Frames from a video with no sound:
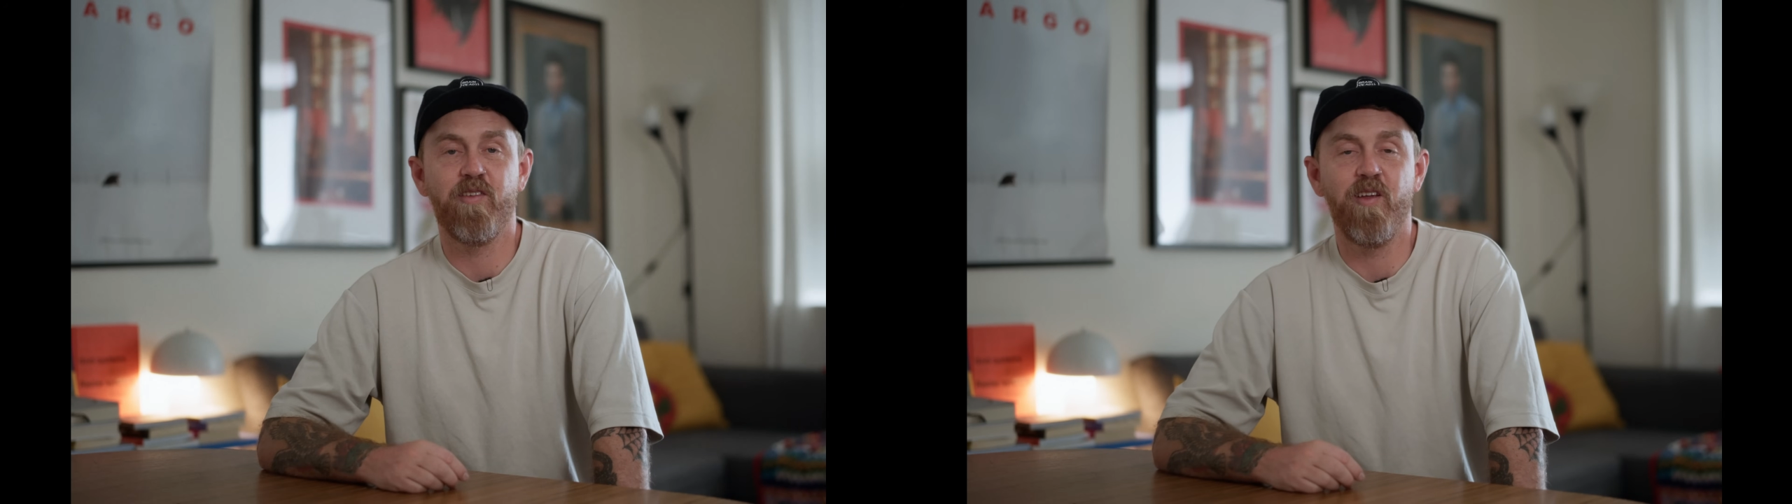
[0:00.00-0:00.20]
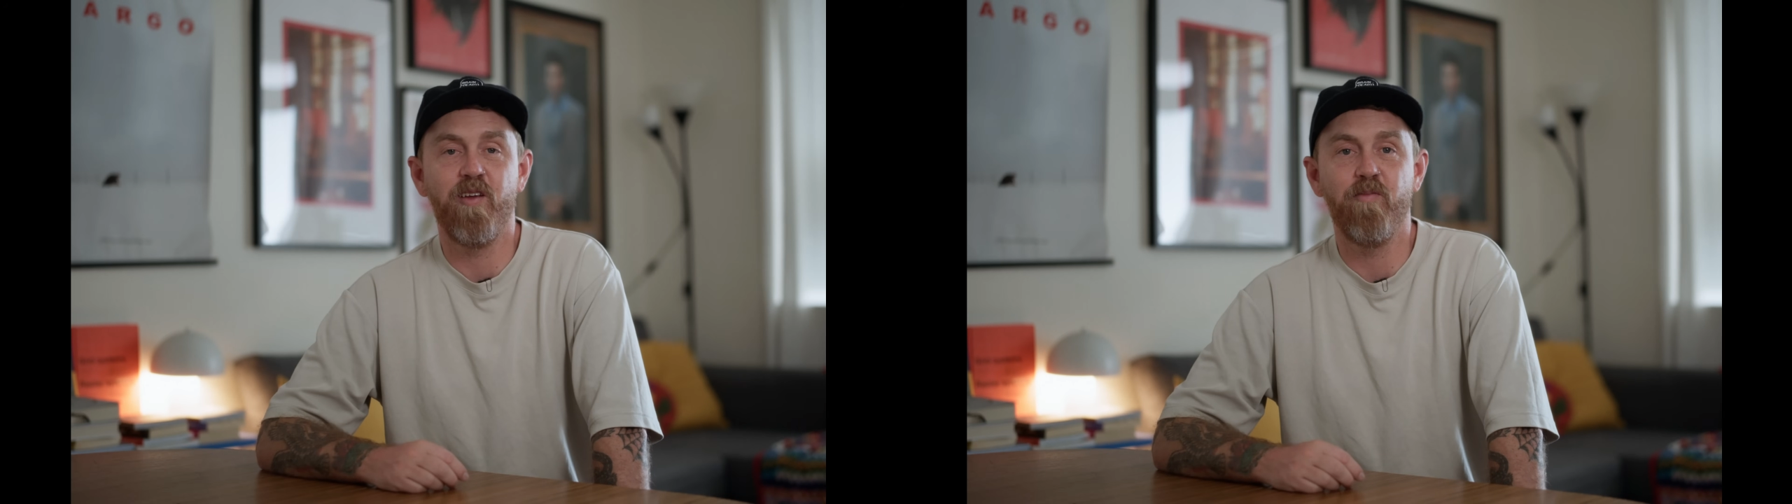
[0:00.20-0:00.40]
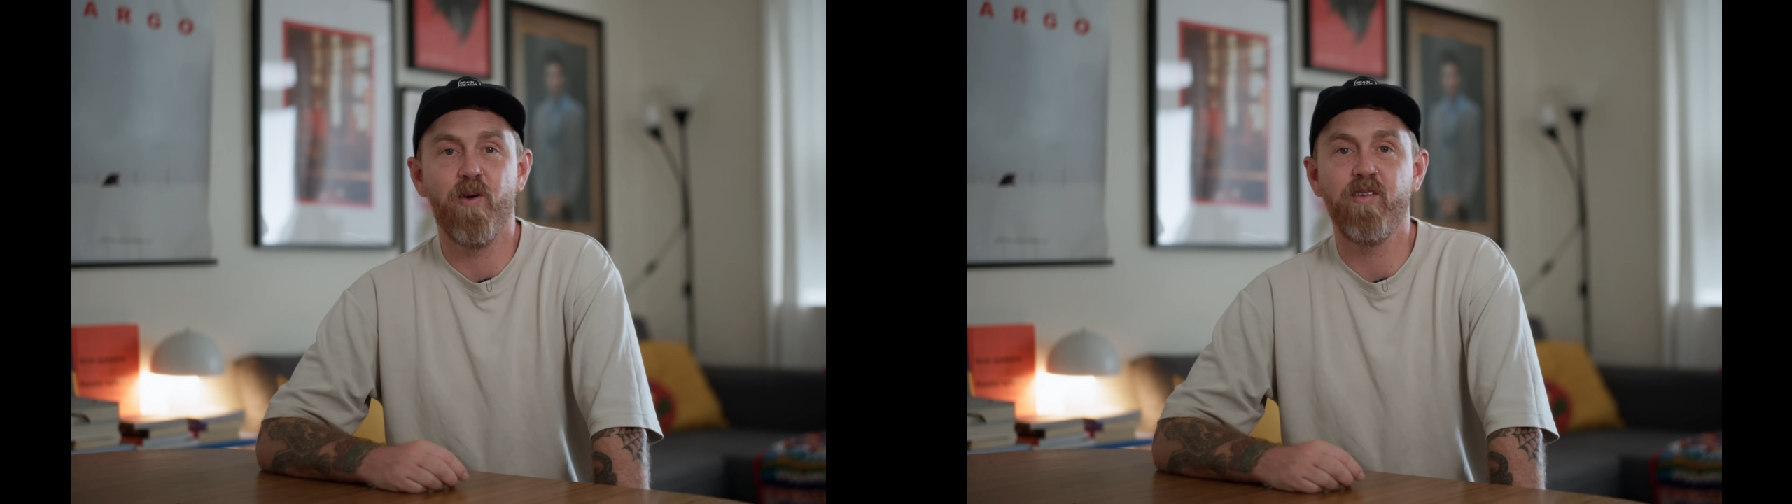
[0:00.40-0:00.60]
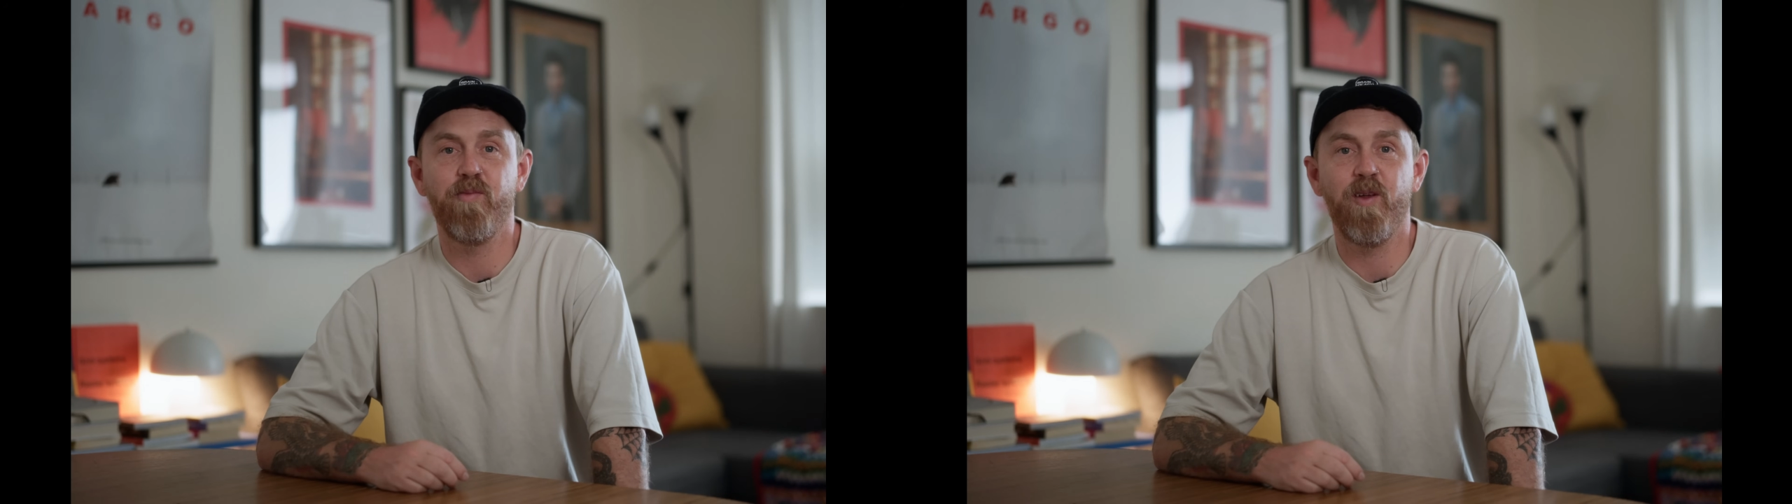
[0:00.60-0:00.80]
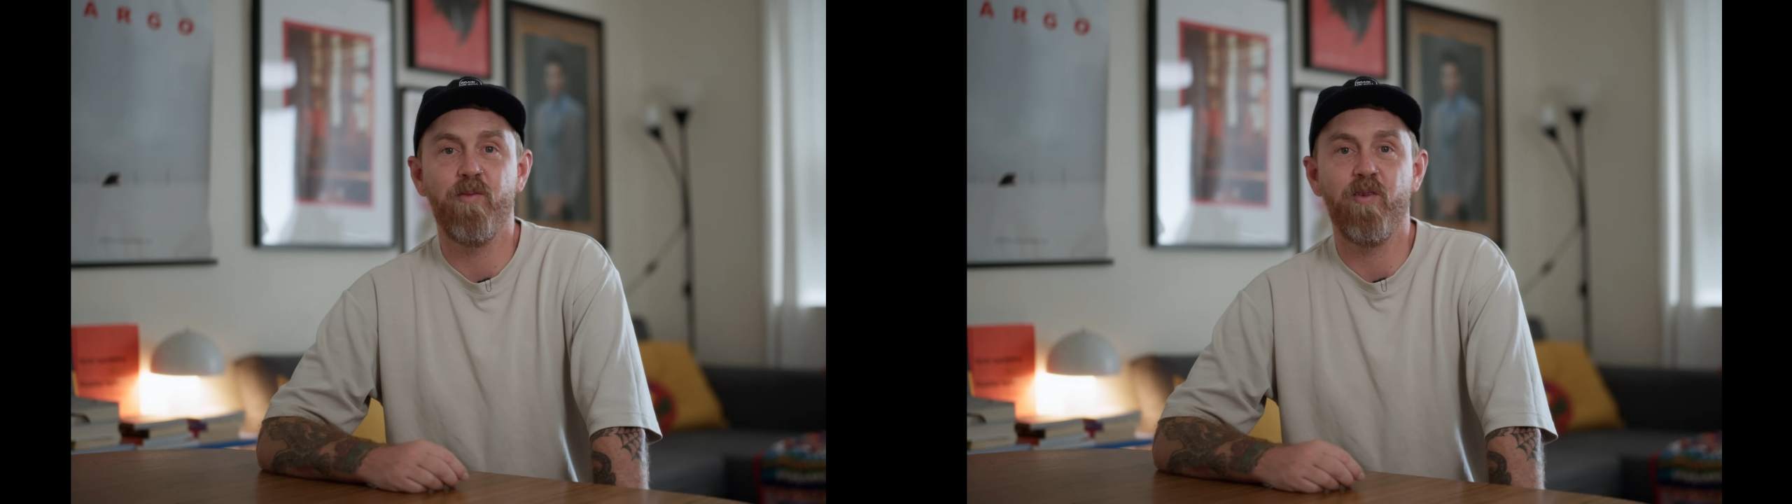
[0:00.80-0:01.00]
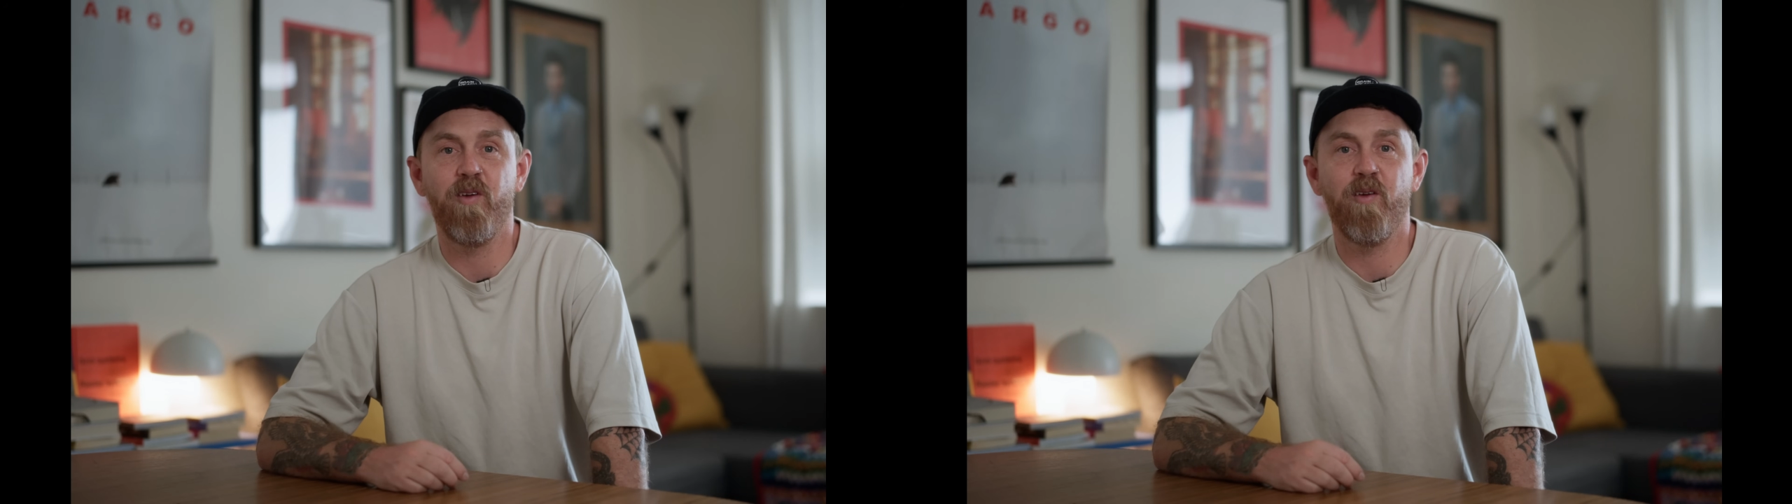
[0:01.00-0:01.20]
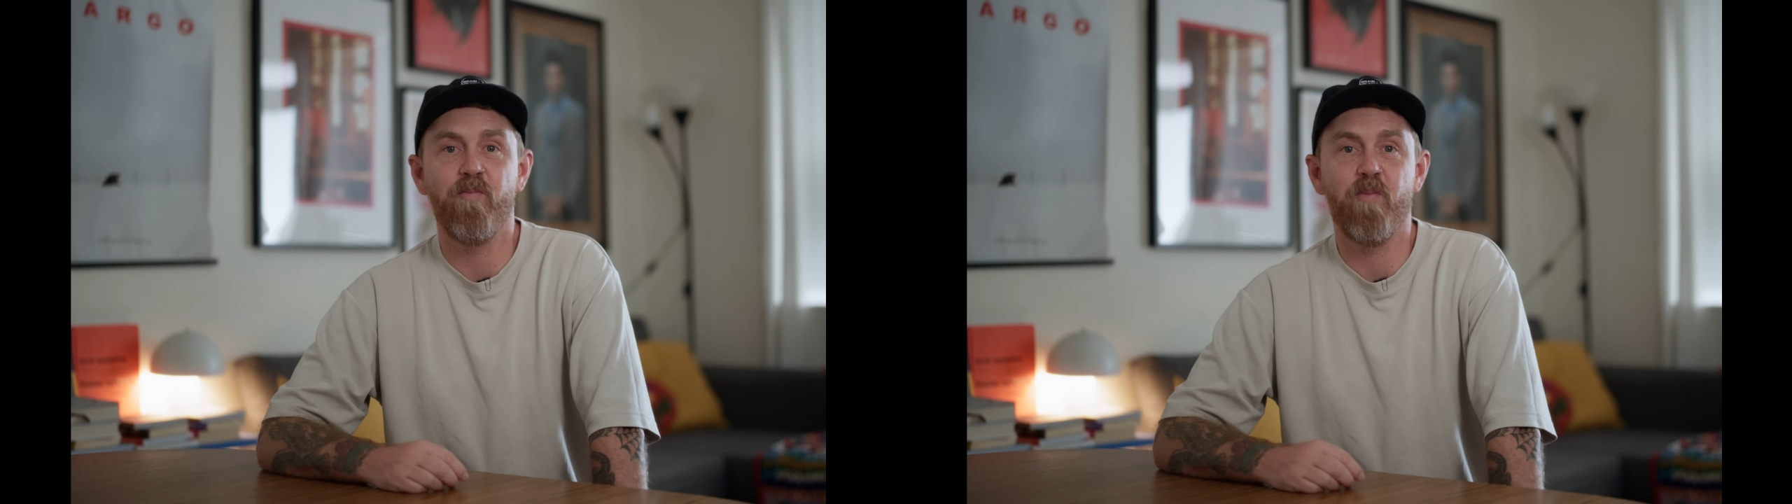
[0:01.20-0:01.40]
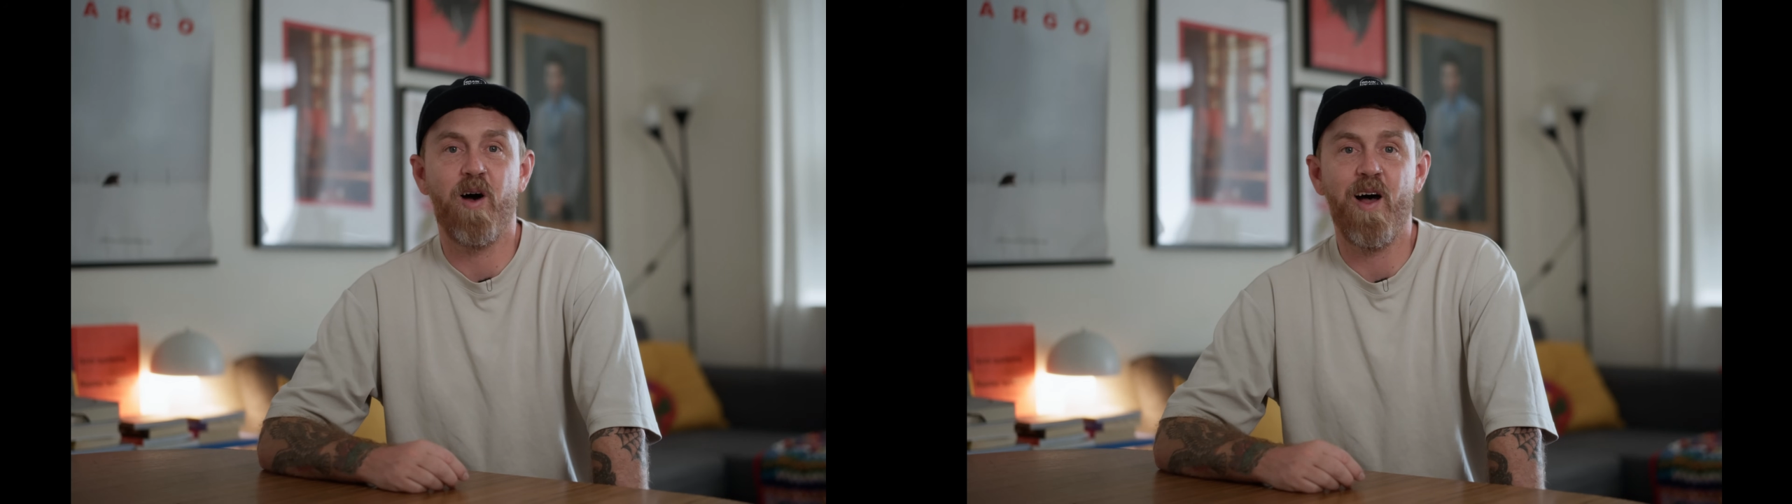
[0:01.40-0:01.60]
thing most people are going
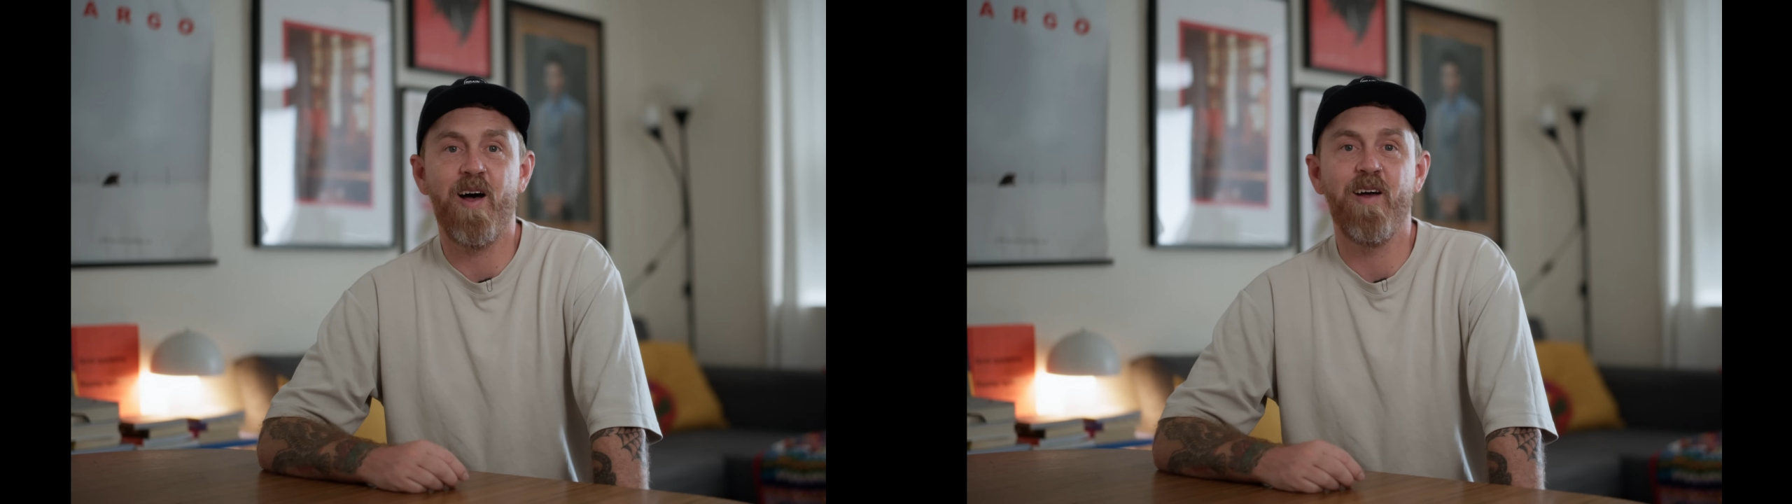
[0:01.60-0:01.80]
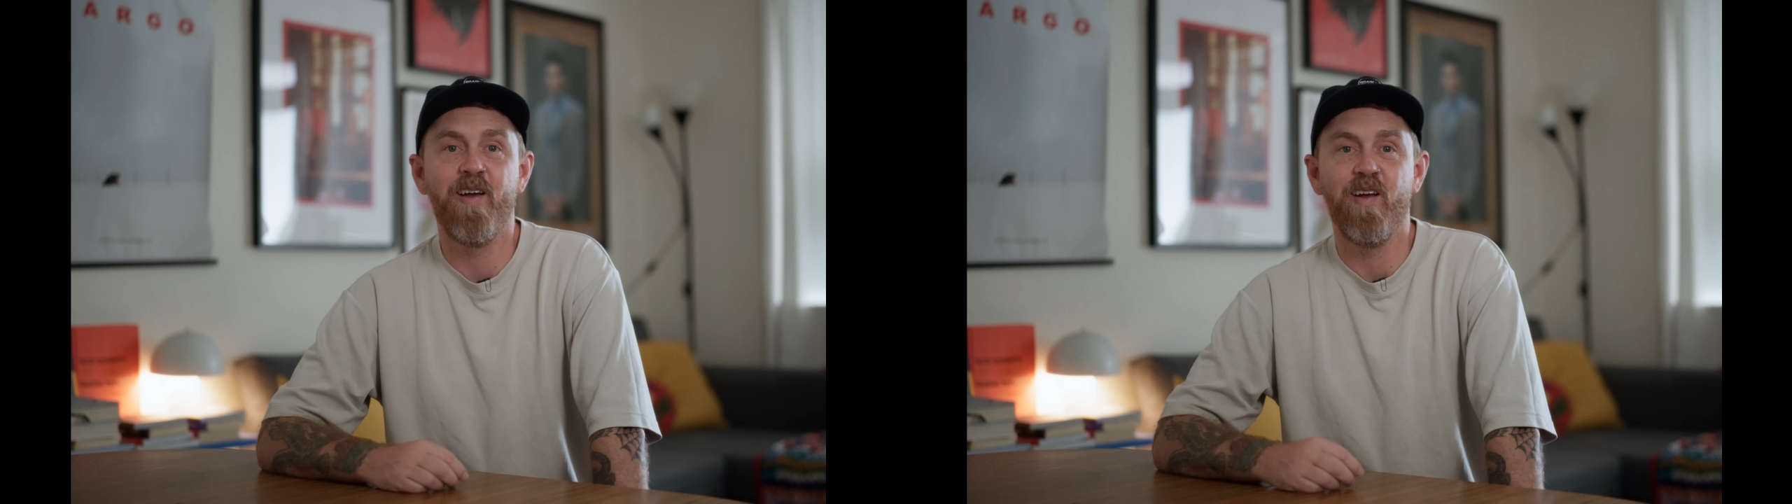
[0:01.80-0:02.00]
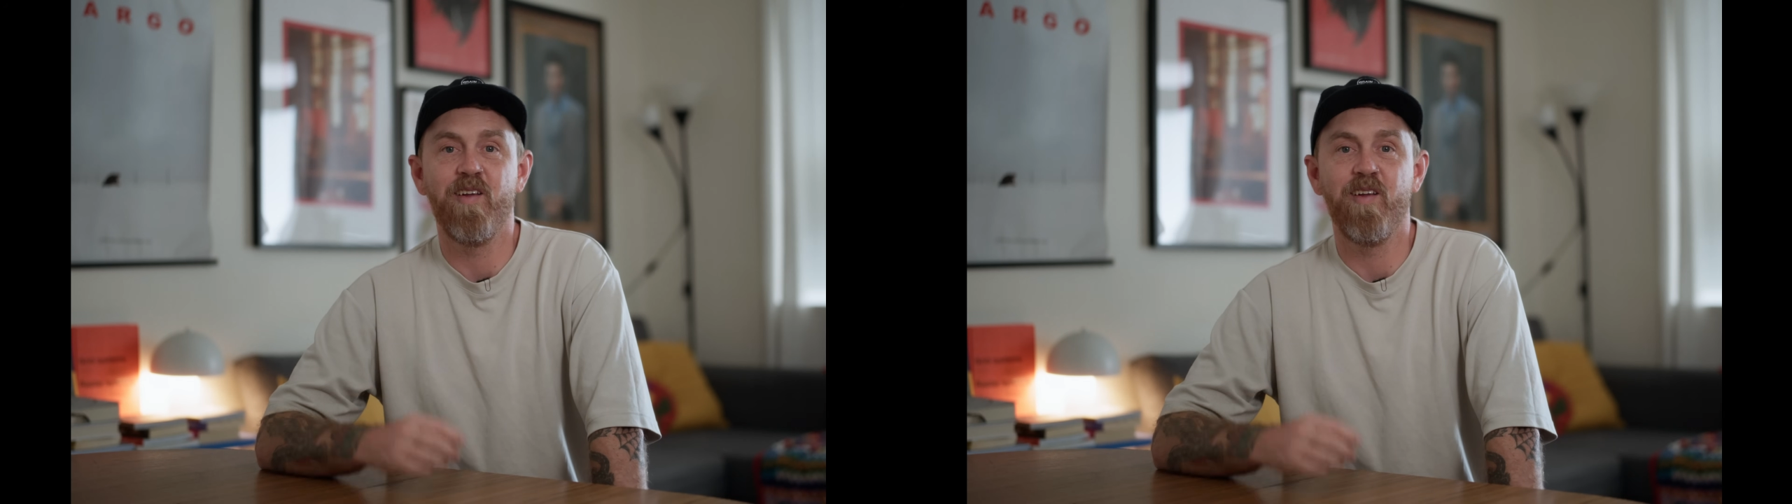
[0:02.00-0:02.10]
to buy